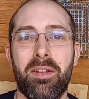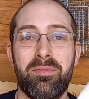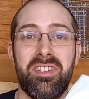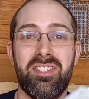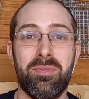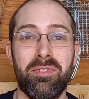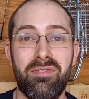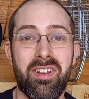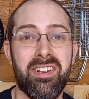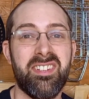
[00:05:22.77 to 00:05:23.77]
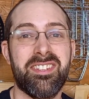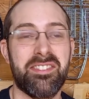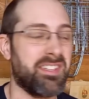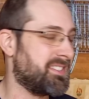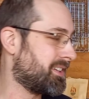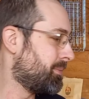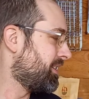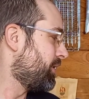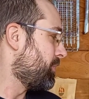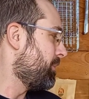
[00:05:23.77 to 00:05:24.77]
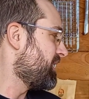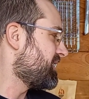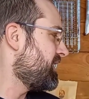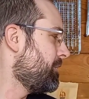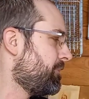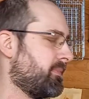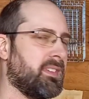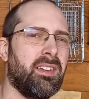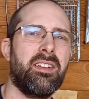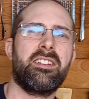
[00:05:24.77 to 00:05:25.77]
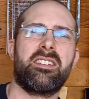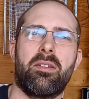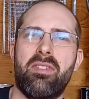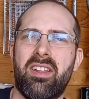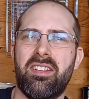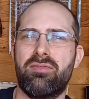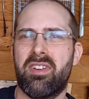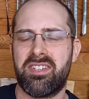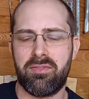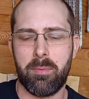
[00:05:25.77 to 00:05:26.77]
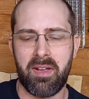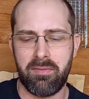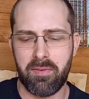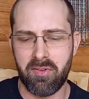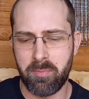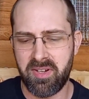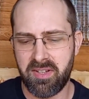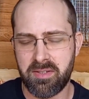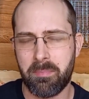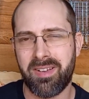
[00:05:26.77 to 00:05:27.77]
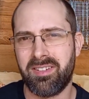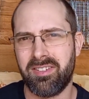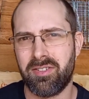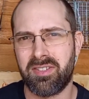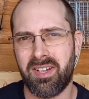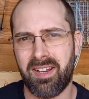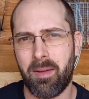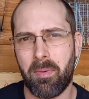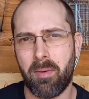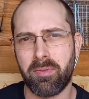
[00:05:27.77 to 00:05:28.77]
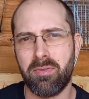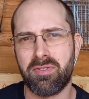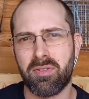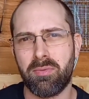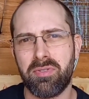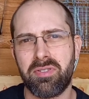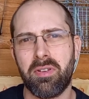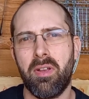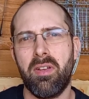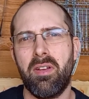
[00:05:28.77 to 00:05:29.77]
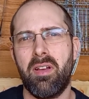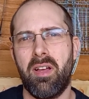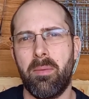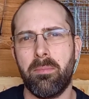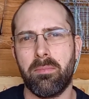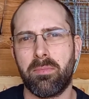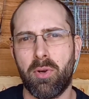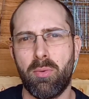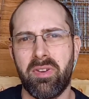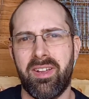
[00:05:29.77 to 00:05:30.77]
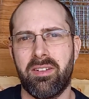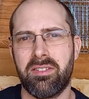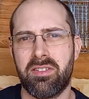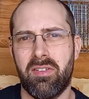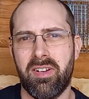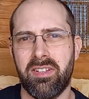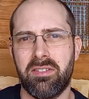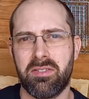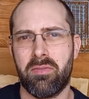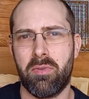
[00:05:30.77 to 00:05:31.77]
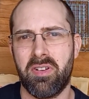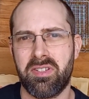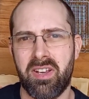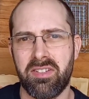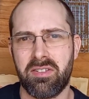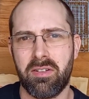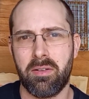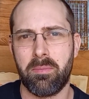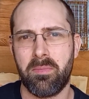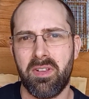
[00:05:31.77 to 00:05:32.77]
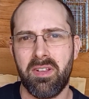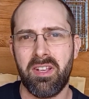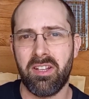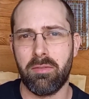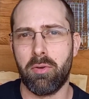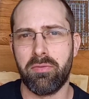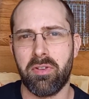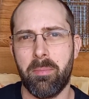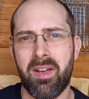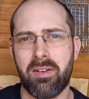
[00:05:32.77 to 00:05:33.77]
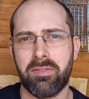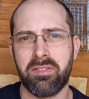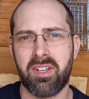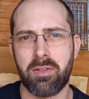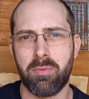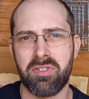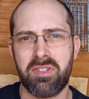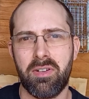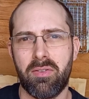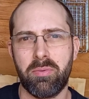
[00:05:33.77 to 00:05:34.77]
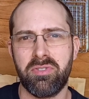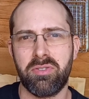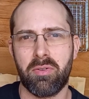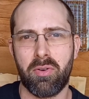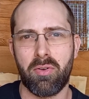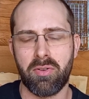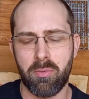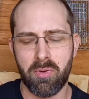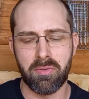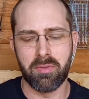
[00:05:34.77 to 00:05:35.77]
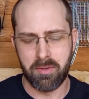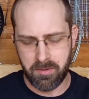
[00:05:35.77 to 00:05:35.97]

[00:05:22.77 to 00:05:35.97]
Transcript: I have tissue ready because these are going to be a little bit messy. So I've let these rest for about 5 minutes, mainly just let that barbecue sauce cool down slightly, because otherwise that is going to hit the roof of your mouth and take all the skin off, which you're not going to want.